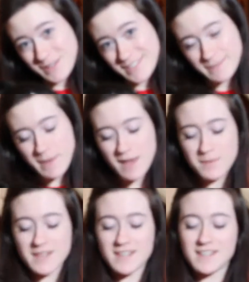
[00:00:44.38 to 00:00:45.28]
this
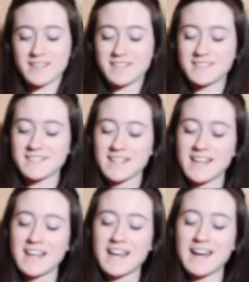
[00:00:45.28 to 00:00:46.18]
baby is,
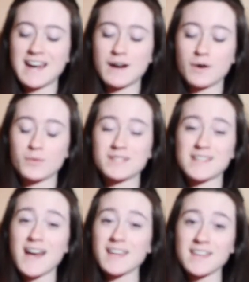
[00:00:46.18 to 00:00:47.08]
I
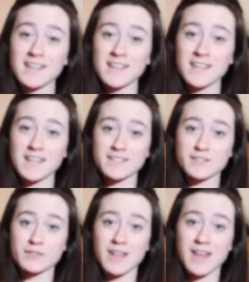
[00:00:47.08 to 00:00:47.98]
was hiking
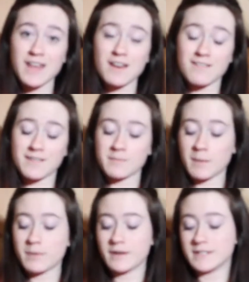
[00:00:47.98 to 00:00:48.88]
yesterday on
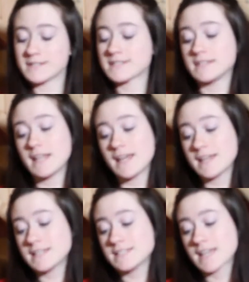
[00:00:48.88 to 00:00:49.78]
my parents'
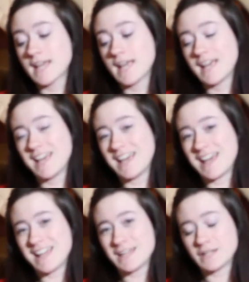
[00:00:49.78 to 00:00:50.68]
land,
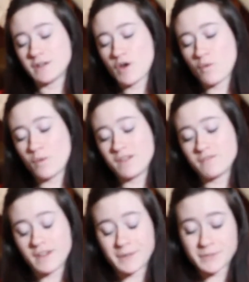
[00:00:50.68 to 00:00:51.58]
and we
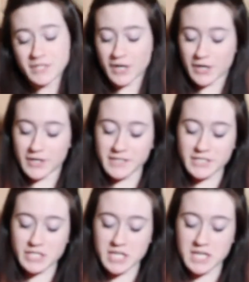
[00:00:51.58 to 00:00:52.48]
found her.
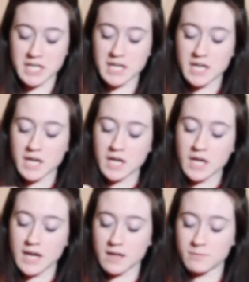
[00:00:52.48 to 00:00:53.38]
She
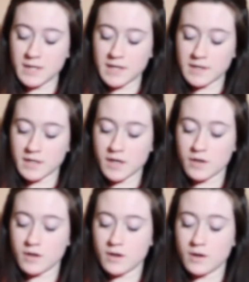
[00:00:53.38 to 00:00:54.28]
had been
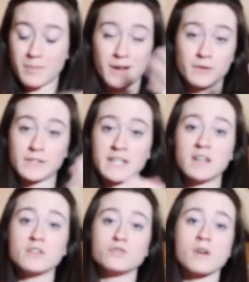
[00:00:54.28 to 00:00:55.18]

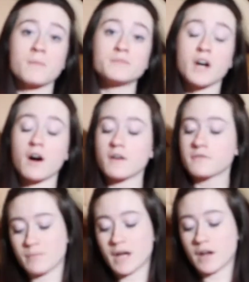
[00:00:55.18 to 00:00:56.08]
apparently dropped
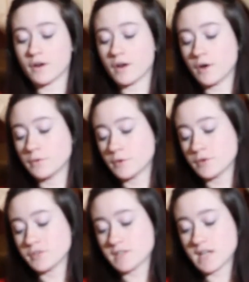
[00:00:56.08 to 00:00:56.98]
off by her
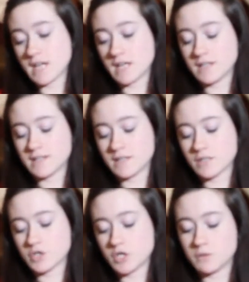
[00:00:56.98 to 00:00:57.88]
owners and
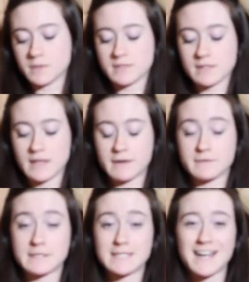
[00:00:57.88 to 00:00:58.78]
she was
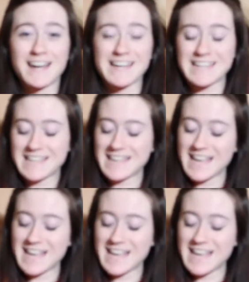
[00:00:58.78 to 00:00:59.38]
left to die